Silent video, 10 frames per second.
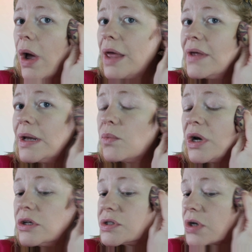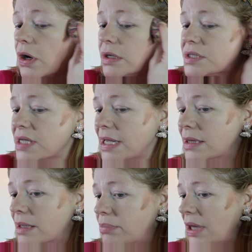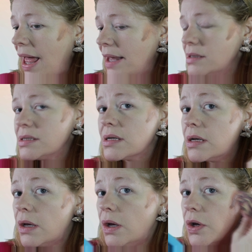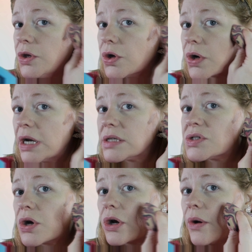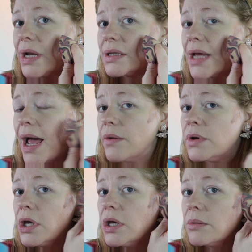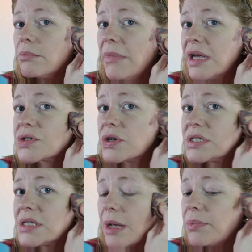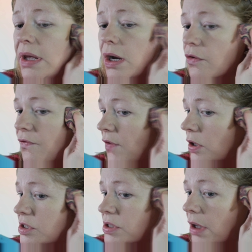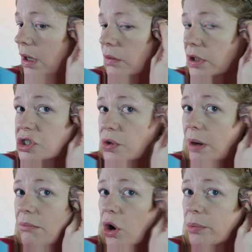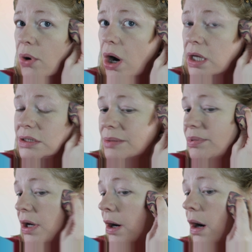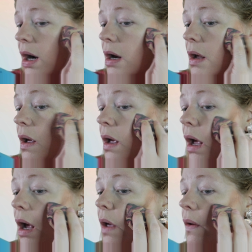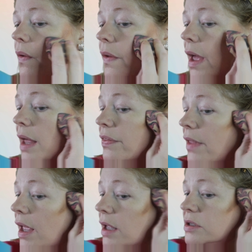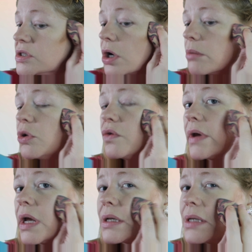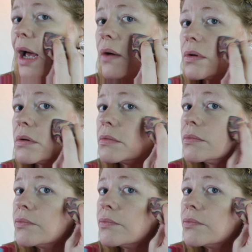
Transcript: And then when you start seeing the blend, you're gonna start going down. Make sure you stay up here first though, because you want more product up here. And then you start moving it down.